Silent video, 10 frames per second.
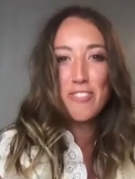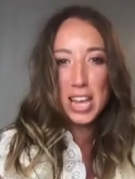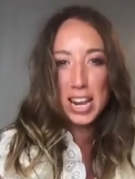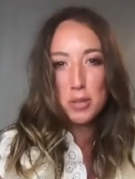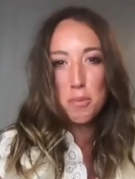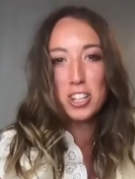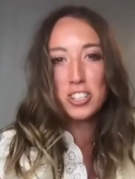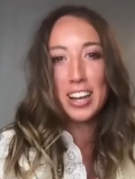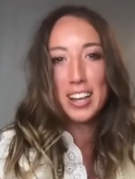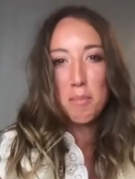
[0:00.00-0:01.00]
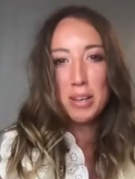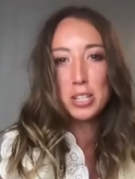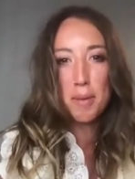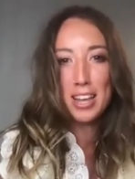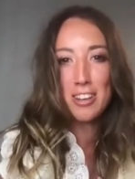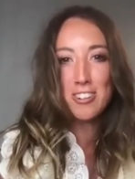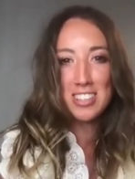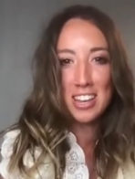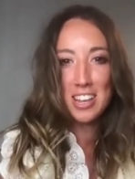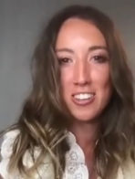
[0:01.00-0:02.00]
feel as much like an image maker
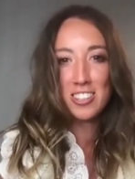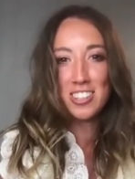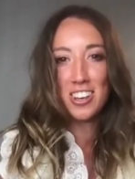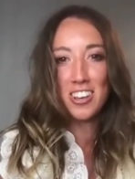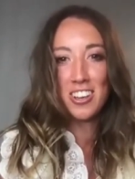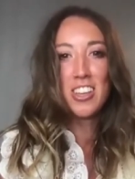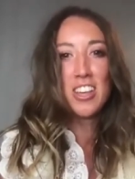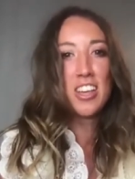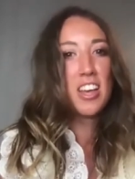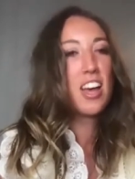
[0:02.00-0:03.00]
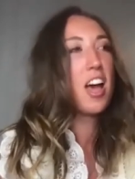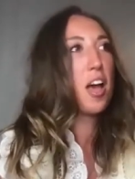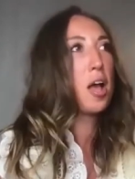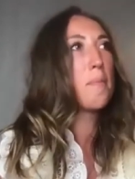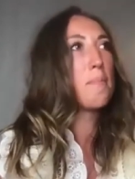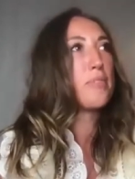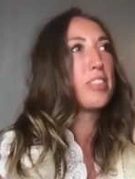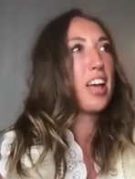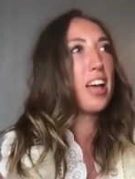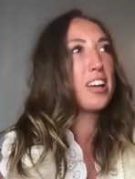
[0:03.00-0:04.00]
as I used to.
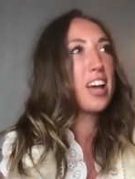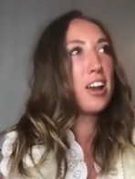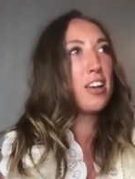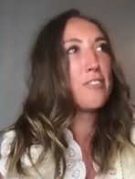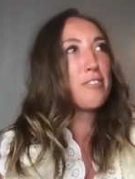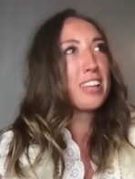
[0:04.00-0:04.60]
Um, I kind of